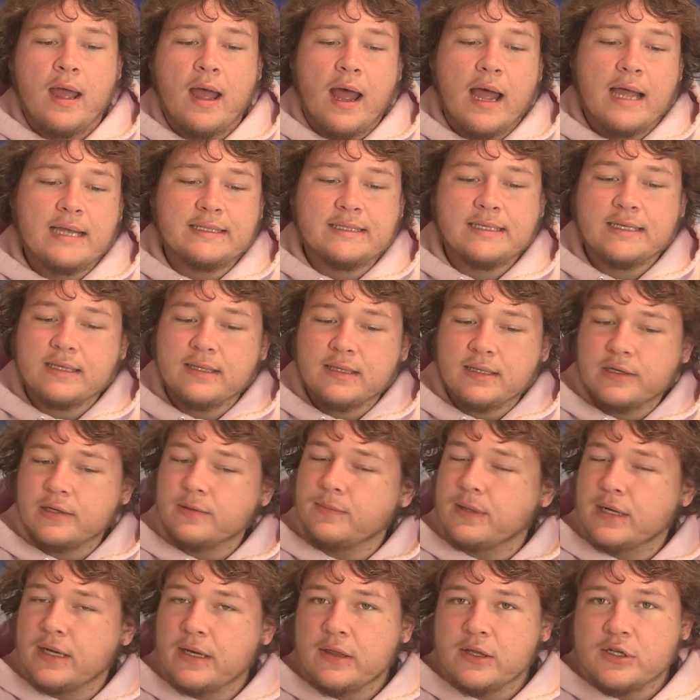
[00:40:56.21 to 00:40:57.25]
I see a little
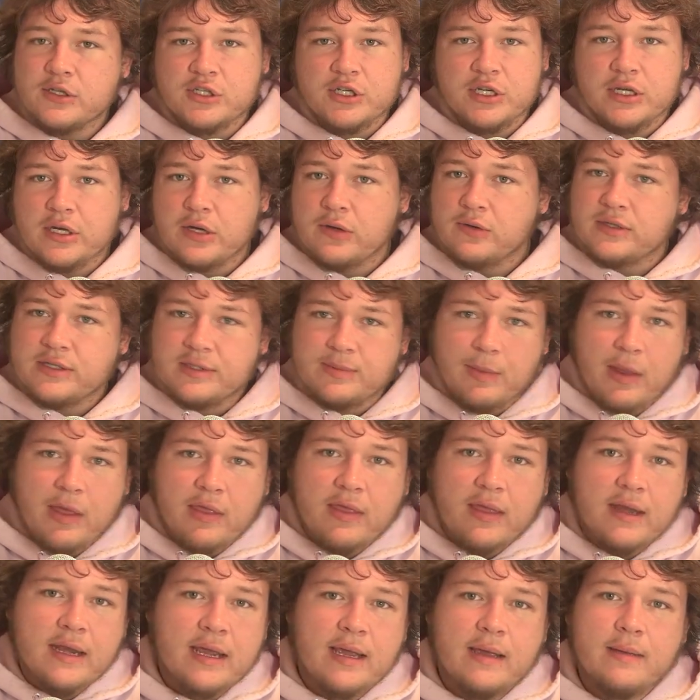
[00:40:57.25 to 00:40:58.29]
bit of the Geno
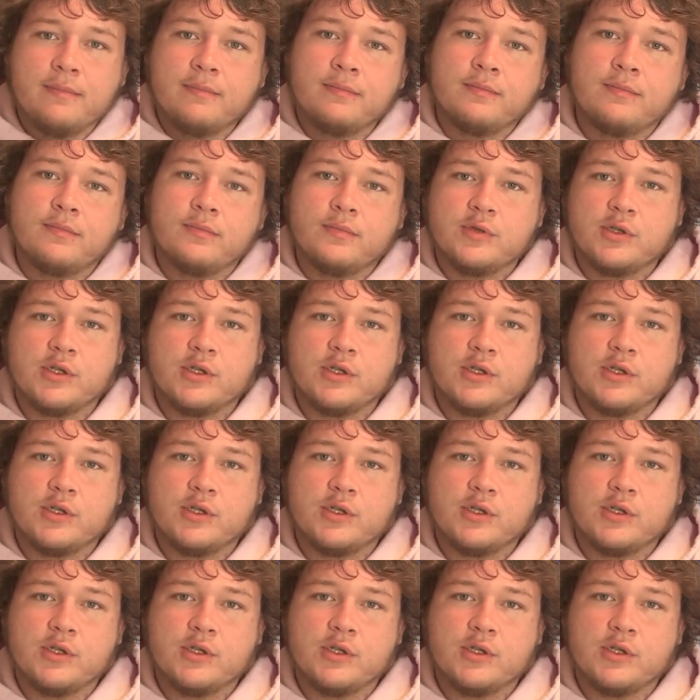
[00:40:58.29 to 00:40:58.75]
Smith in him,